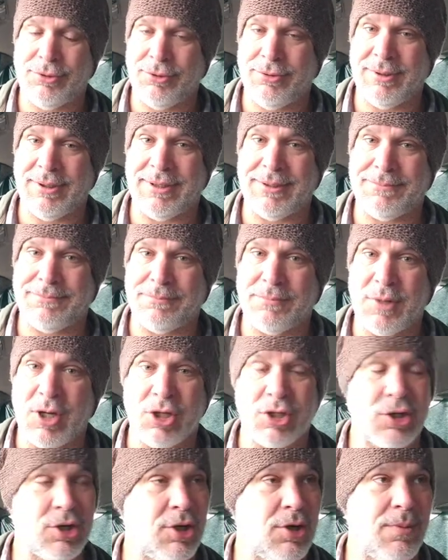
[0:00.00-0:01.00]
Truly.
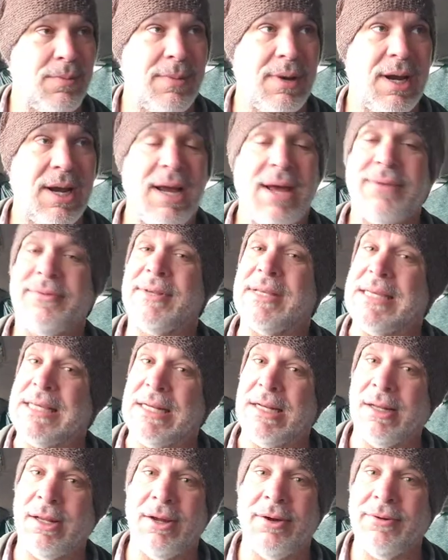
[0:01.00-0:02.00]
So you might have to
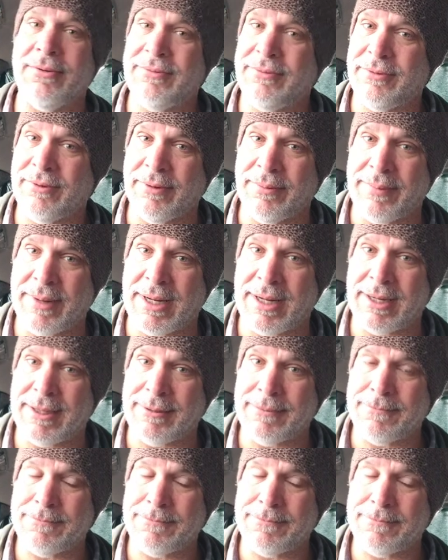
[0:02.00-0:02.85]
eat alone for a minute.